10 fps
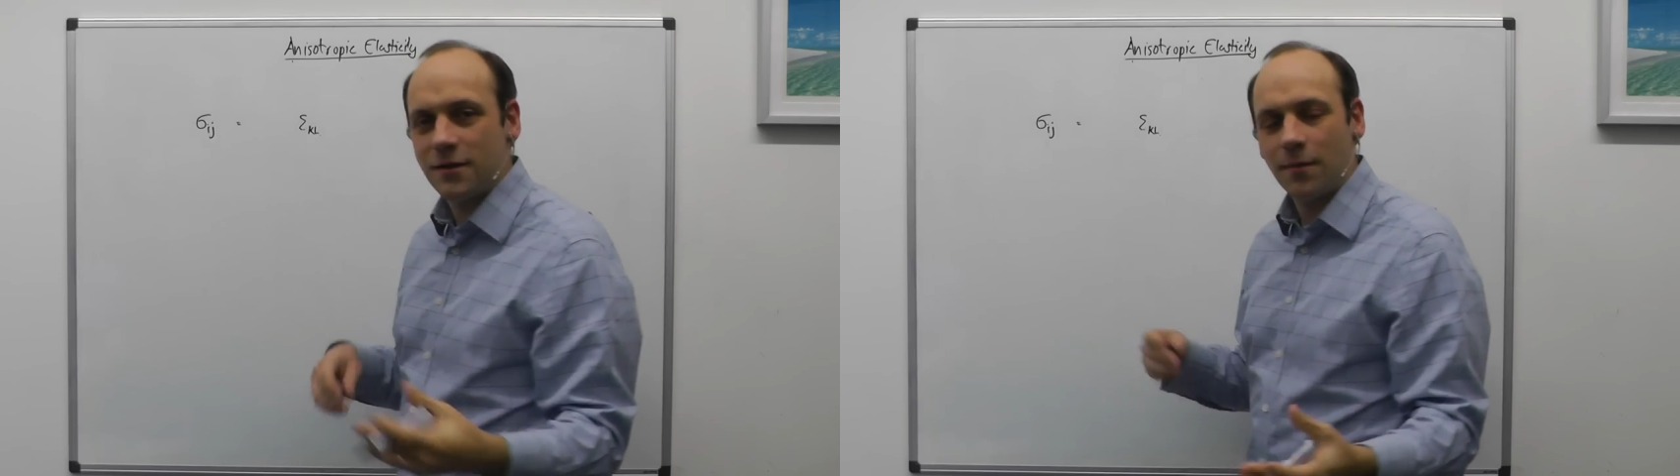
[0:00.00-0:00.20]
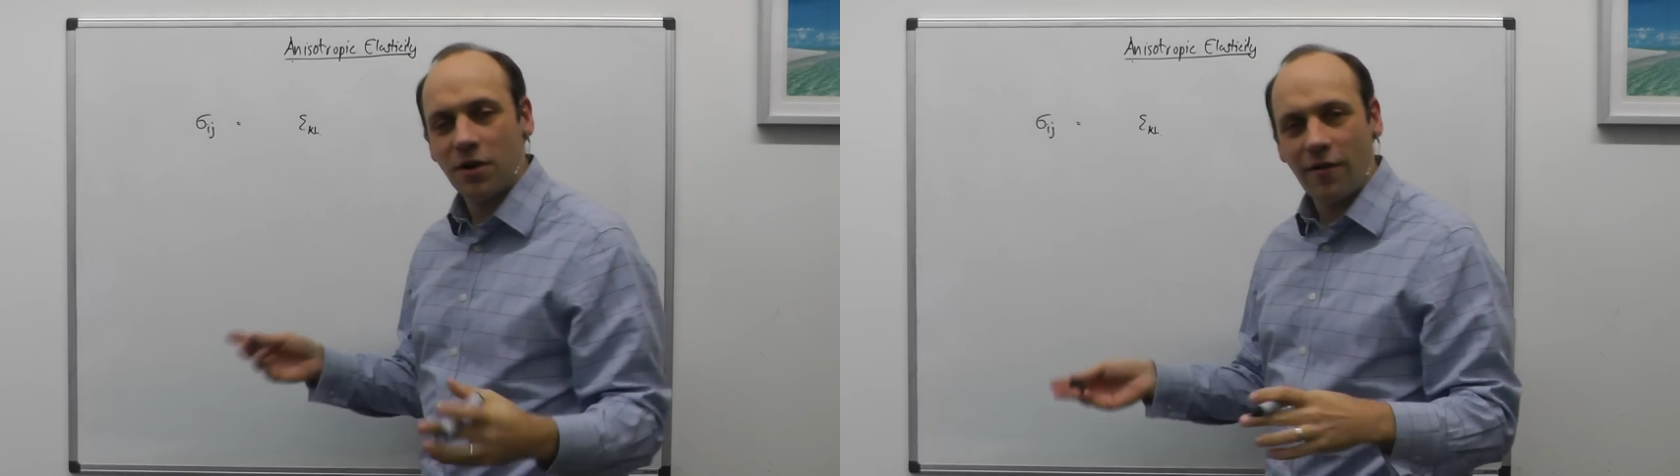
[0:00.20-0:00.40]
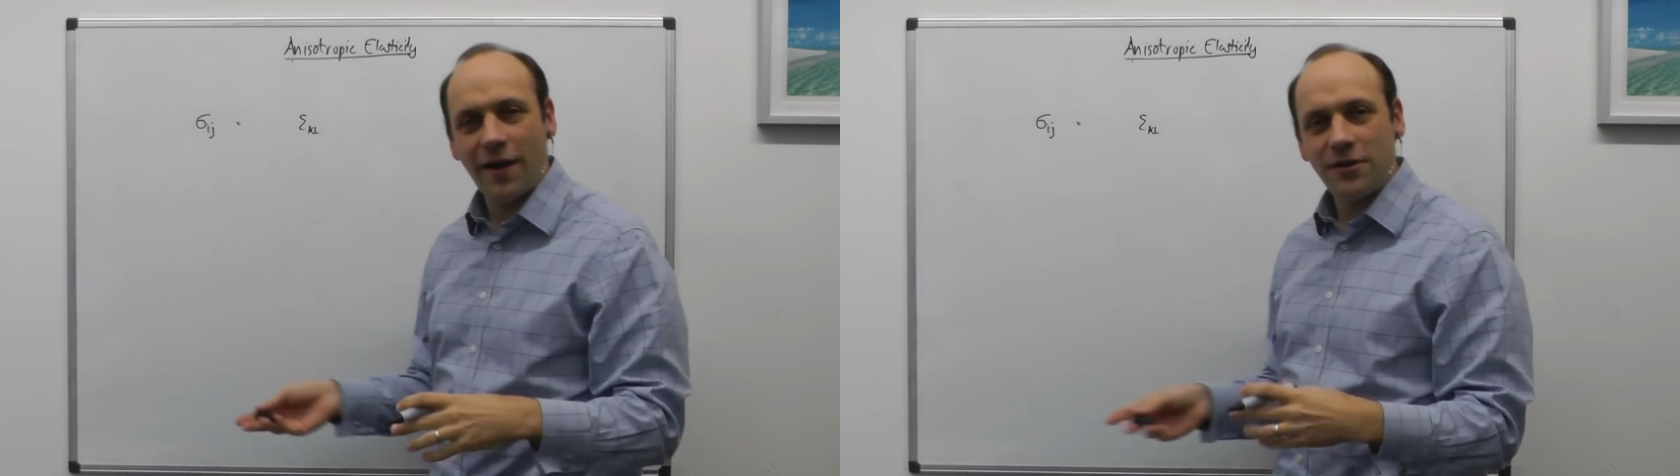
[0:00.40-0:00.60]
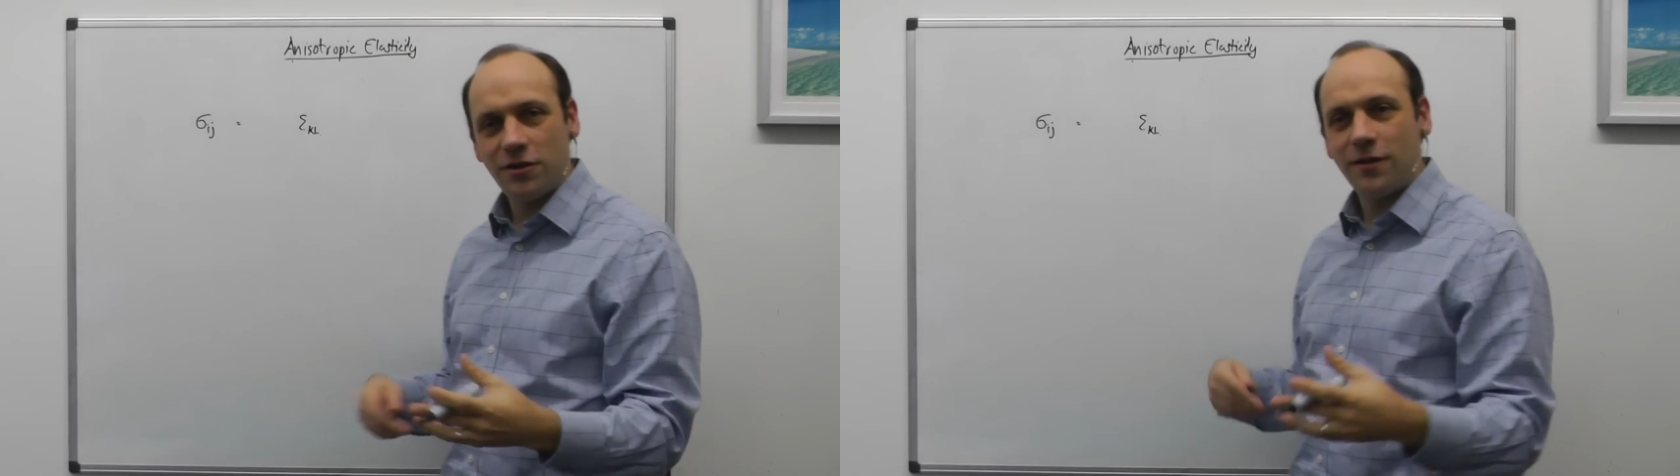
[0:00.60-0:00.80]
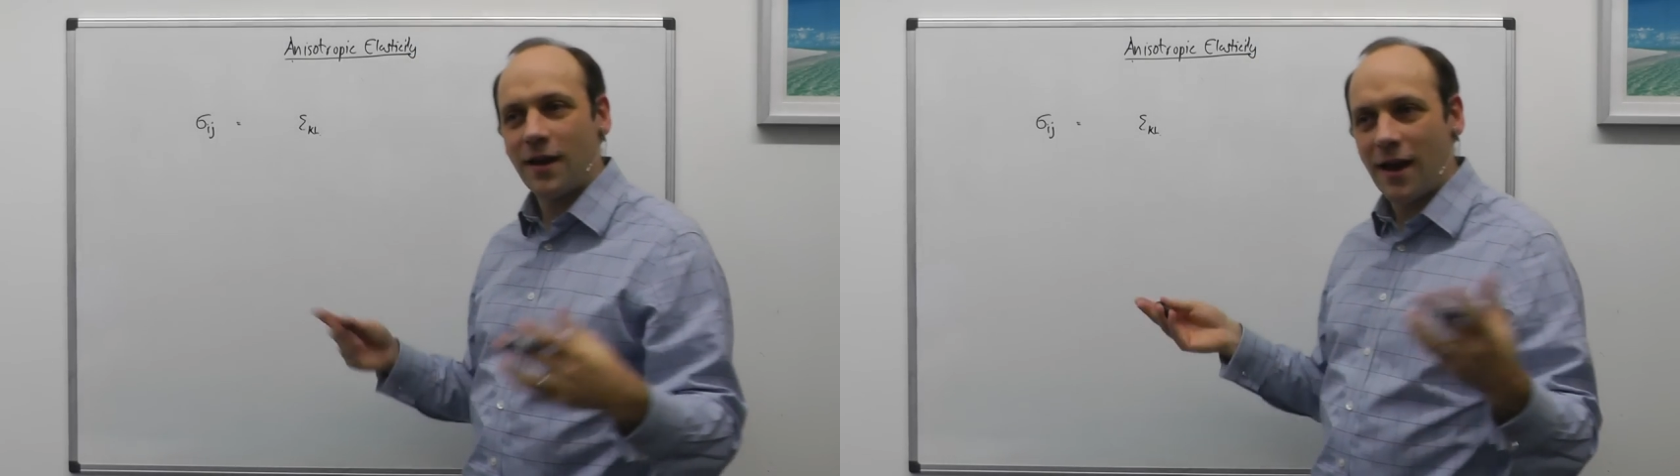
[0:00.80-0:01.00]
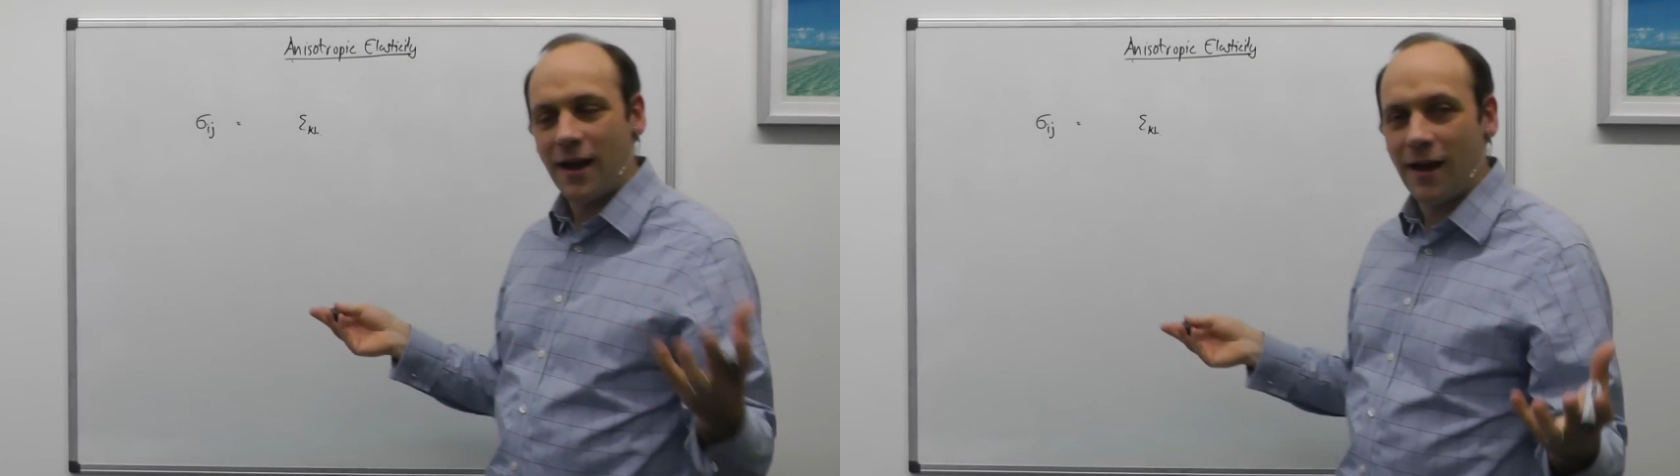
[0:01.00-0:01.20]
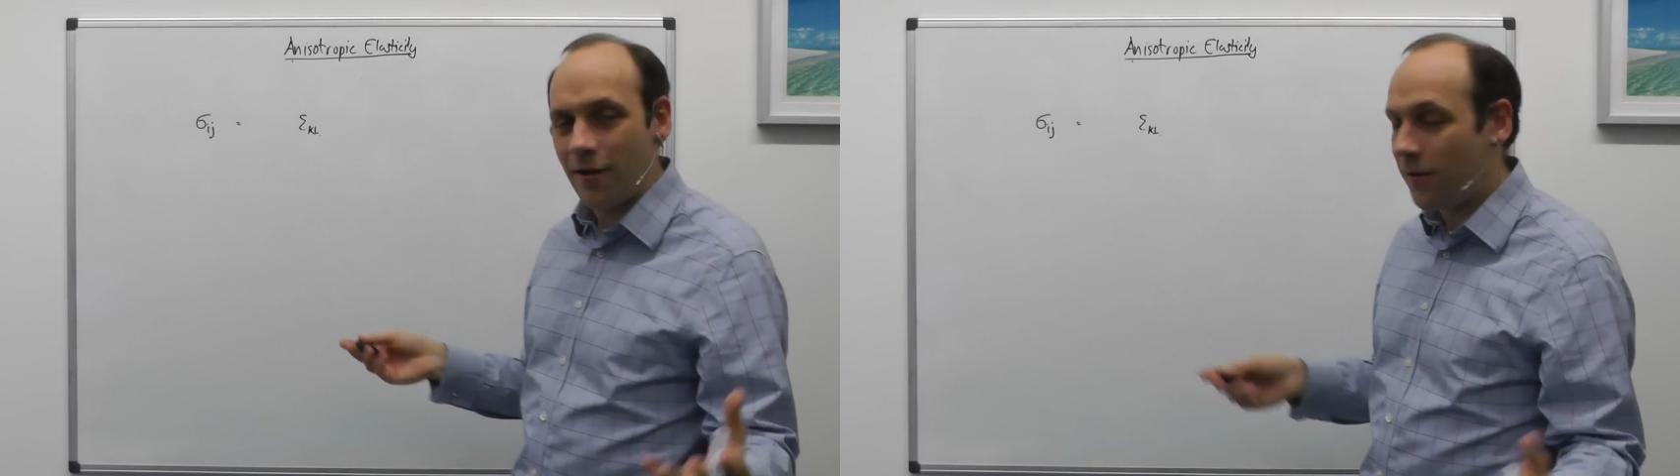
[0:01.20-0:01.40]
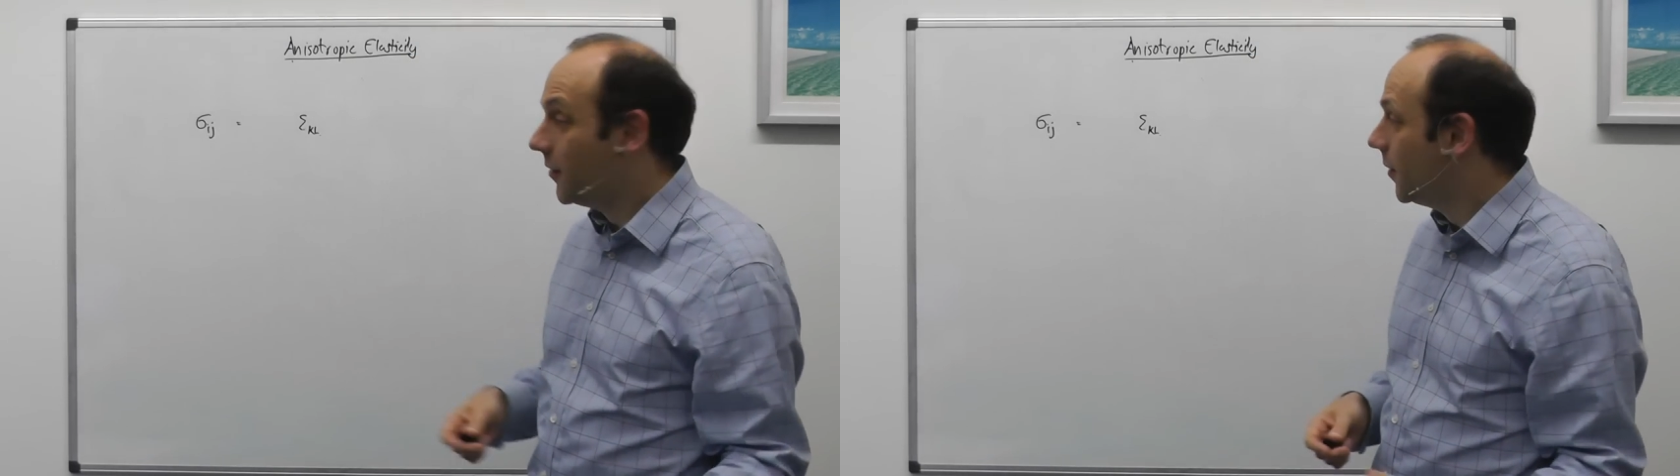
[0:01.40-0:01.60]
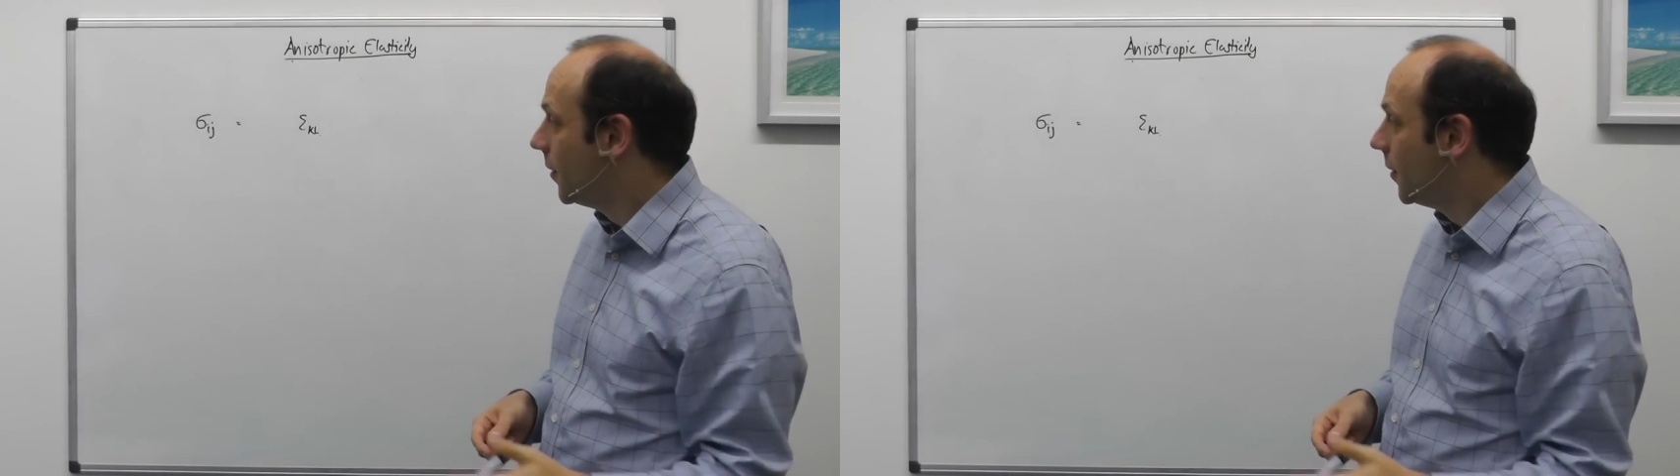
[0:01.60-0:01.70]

some direction, KL,